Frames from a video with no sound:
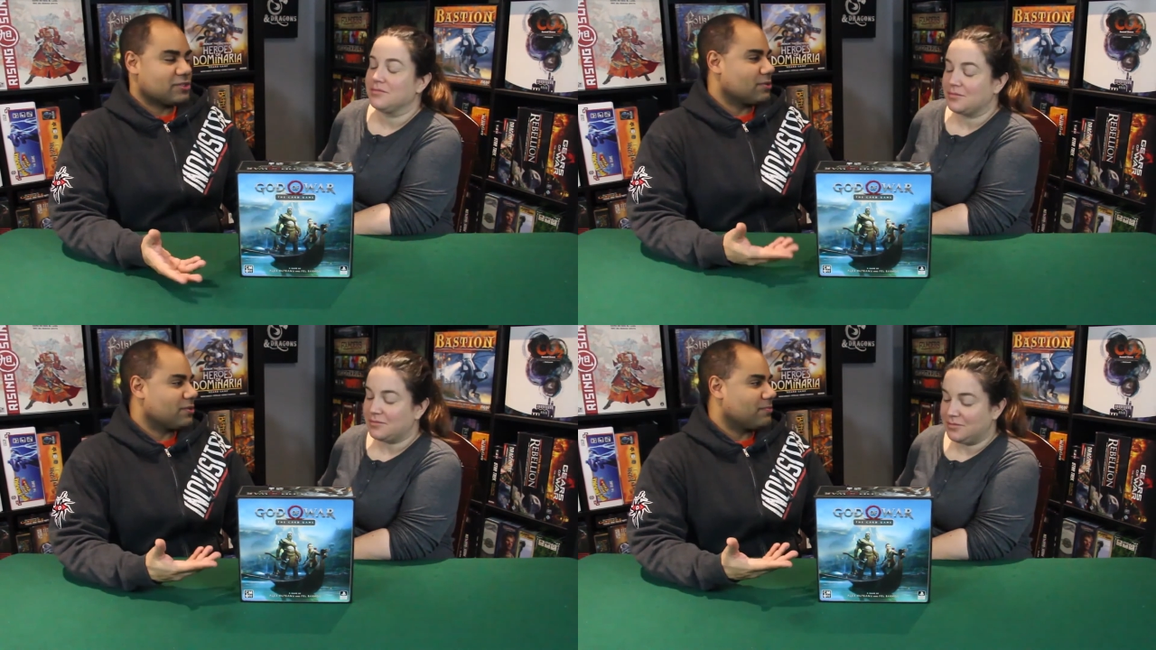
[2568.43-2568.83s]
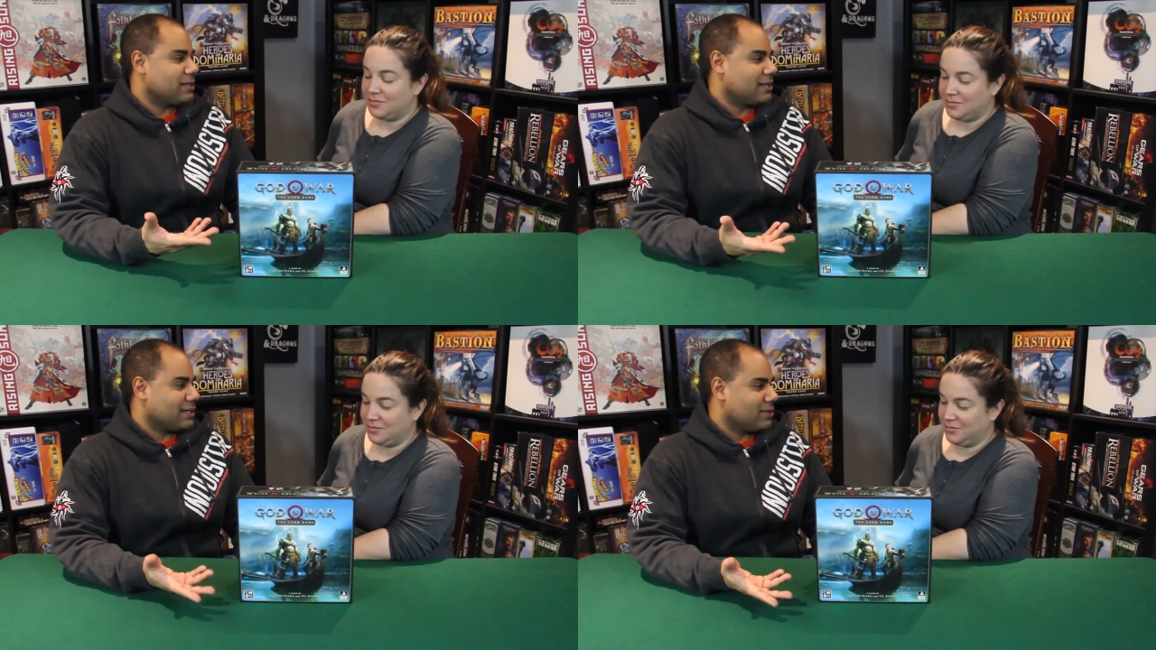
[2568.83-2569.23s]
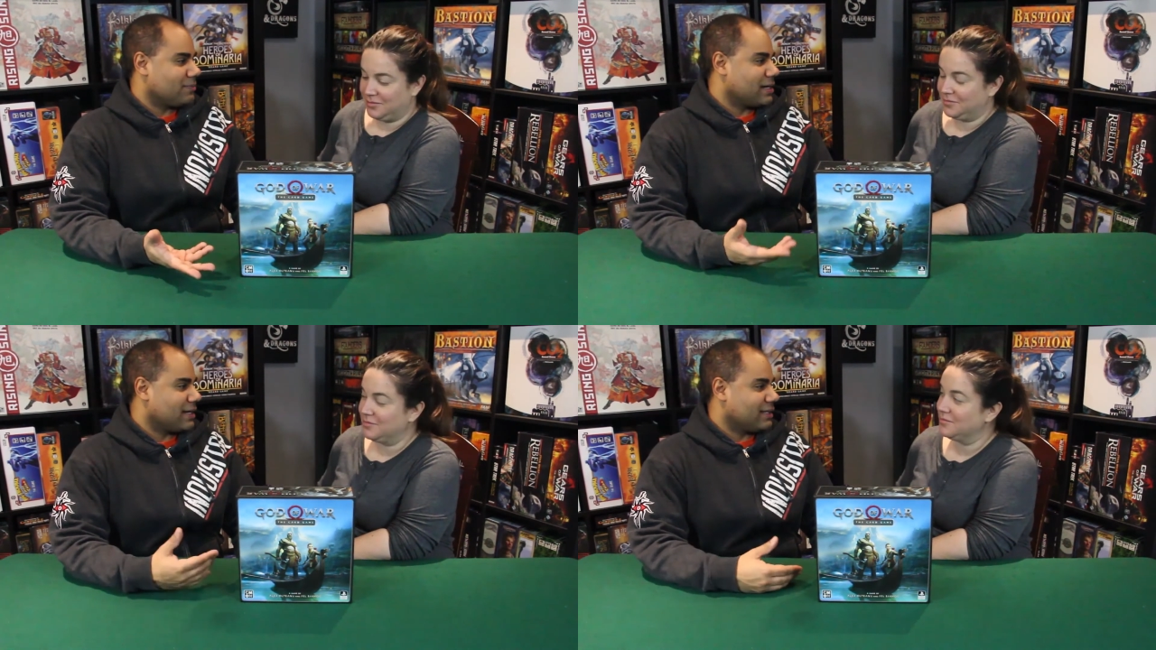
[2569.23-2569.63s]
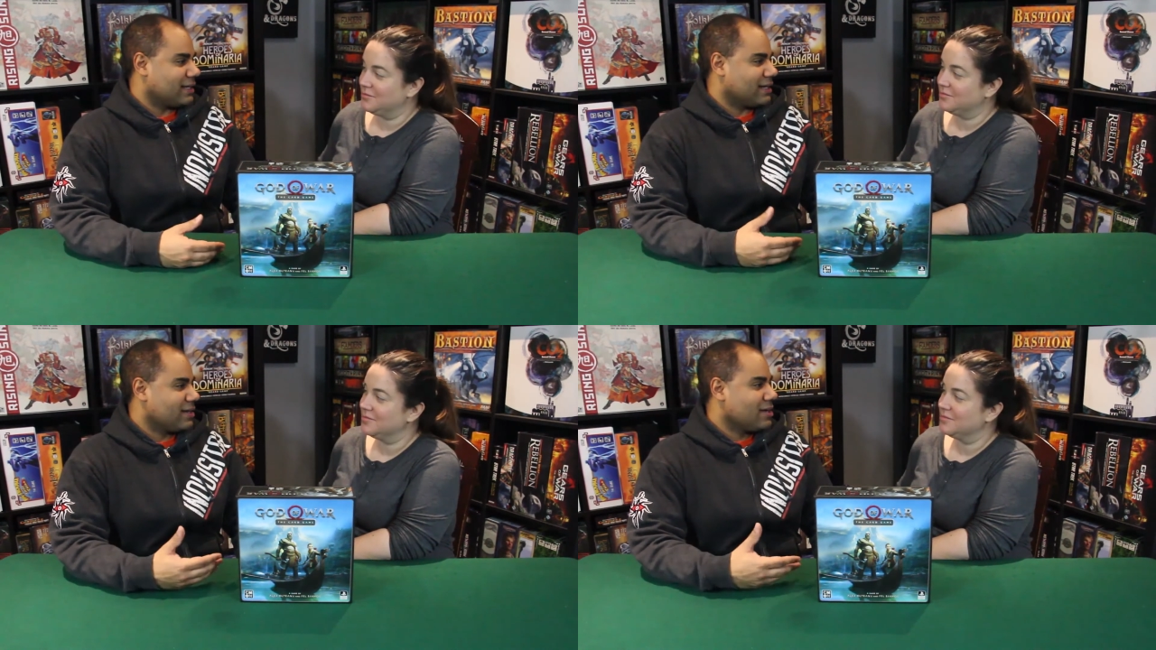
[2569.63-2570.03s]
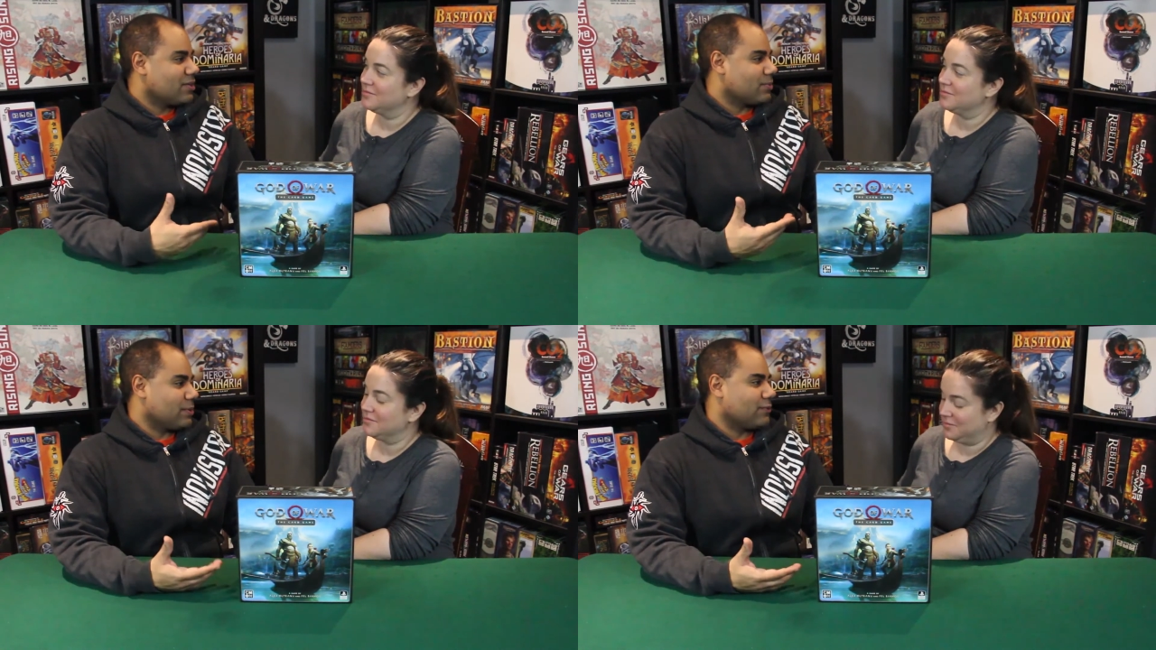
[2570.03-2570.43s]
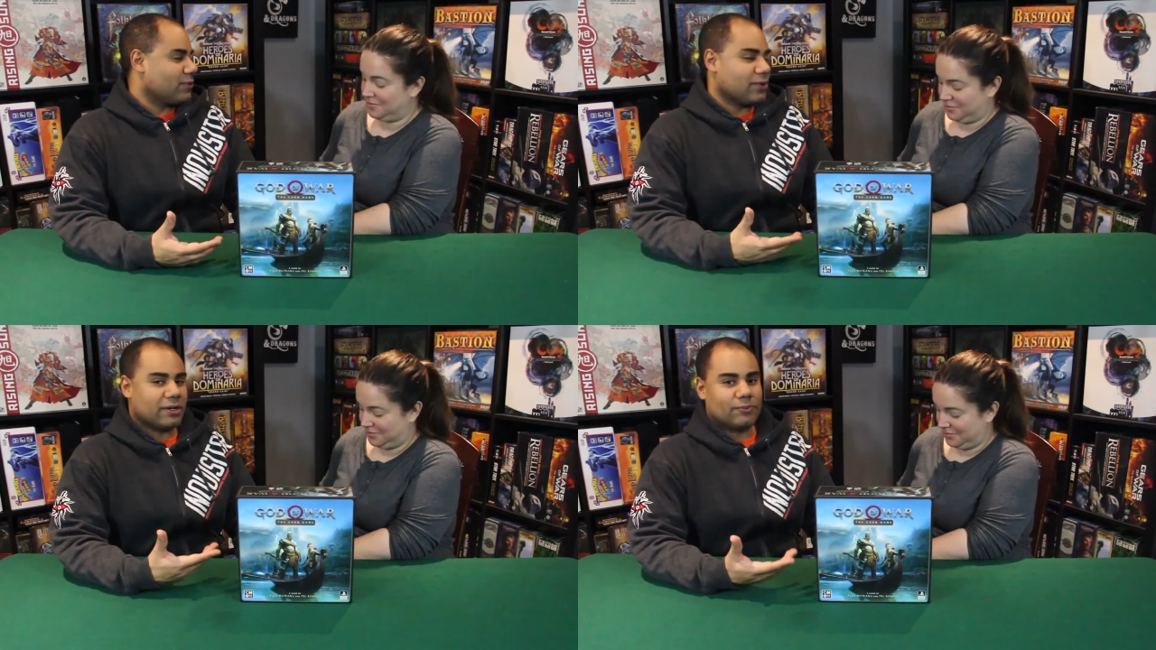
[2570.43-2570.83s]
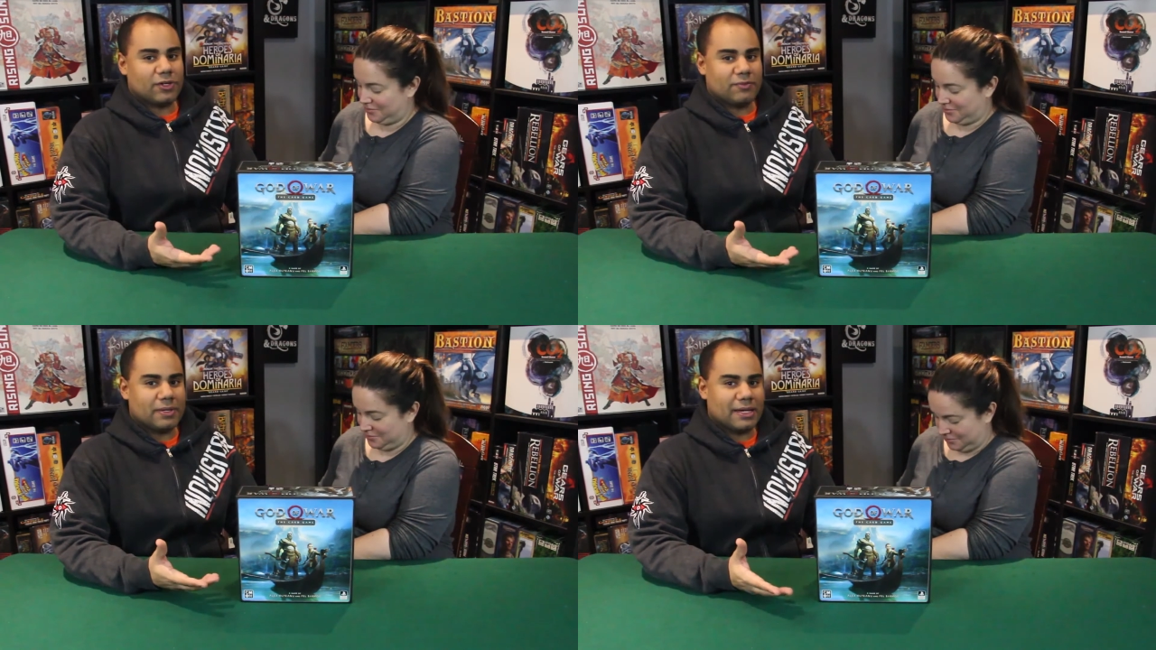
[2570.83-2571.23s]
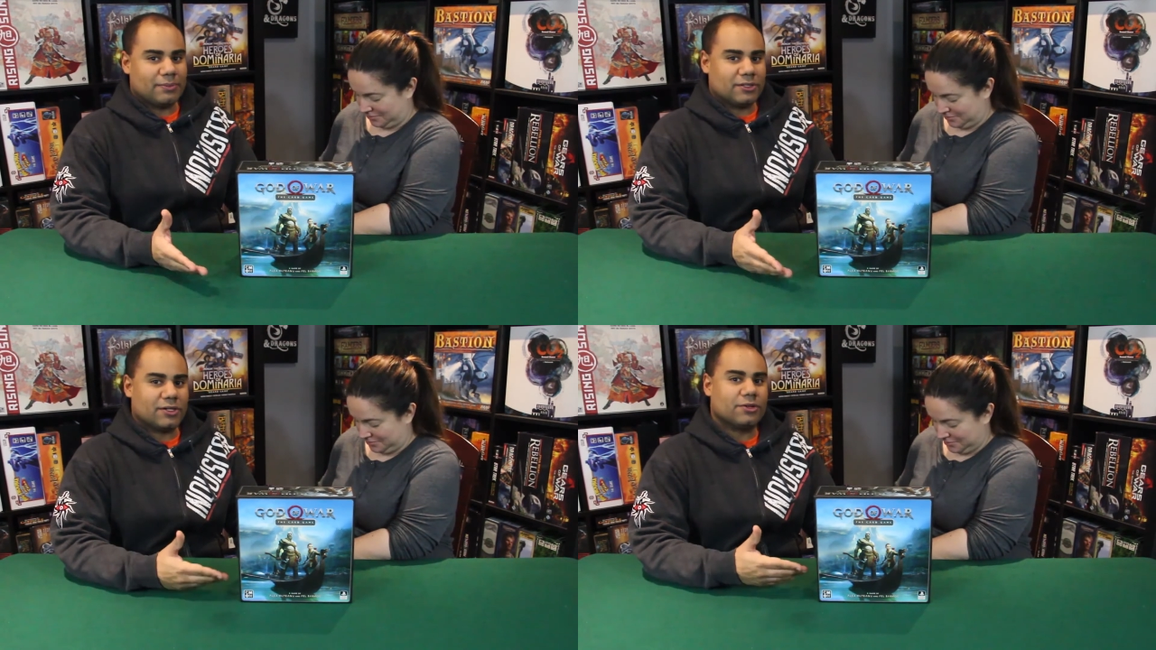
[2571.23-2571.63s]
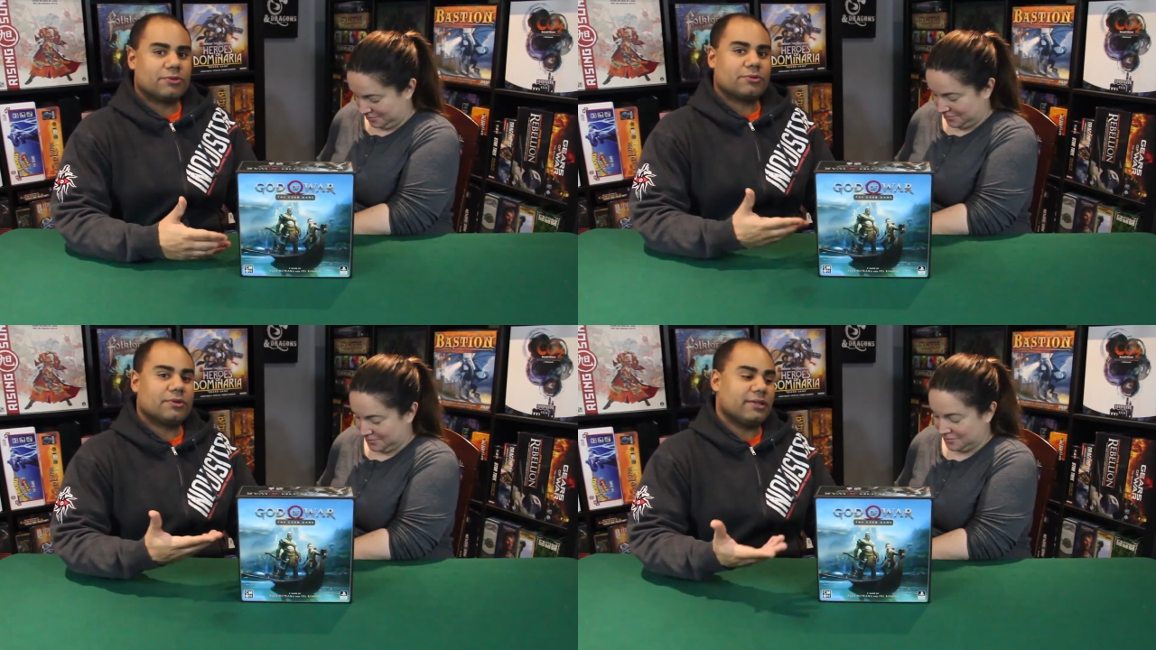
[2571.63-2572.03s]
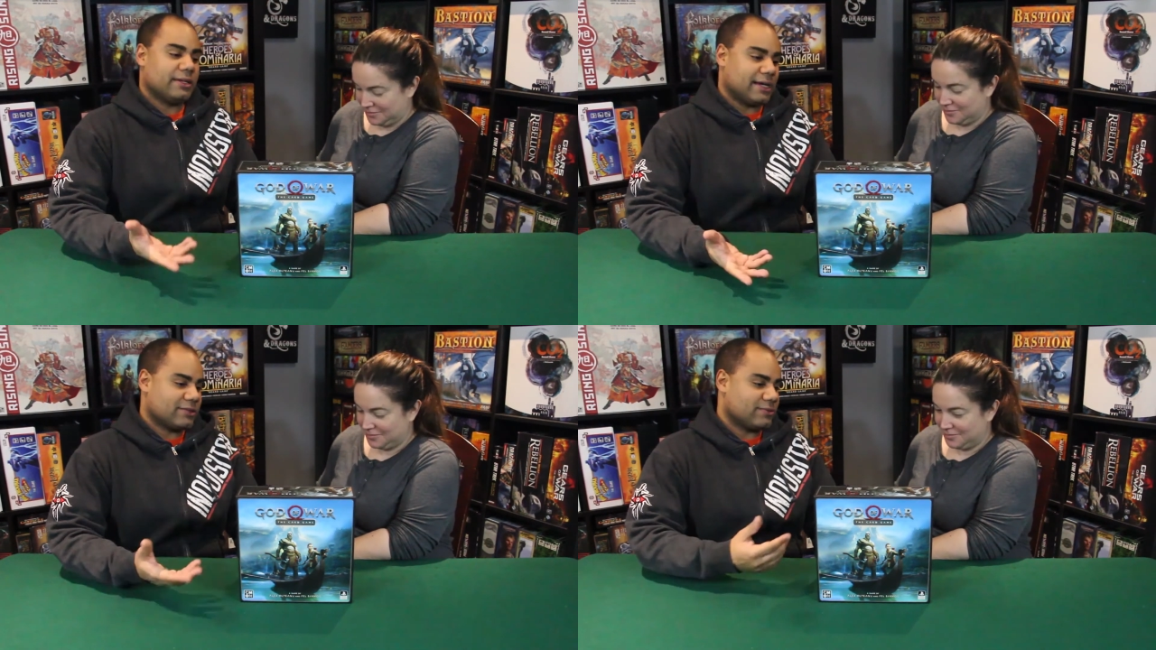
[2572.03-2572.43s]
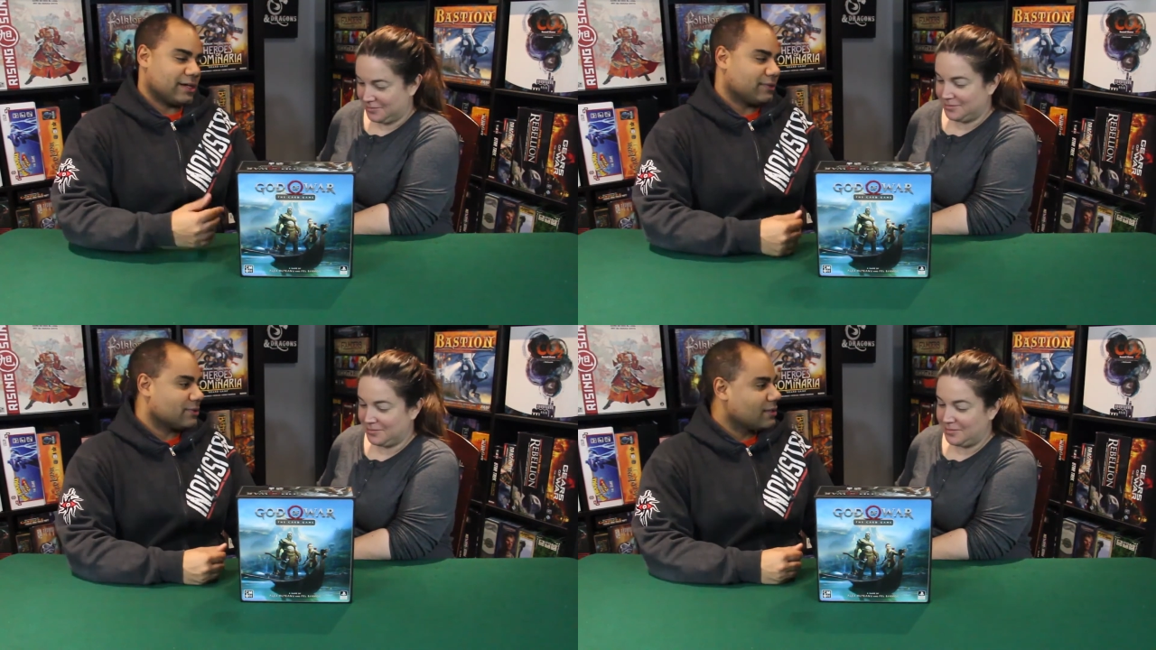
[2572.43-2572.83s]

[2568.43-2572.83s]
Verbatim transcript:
Speaker 1: She would have been healed by like three or four and would have been able to go through to the next round.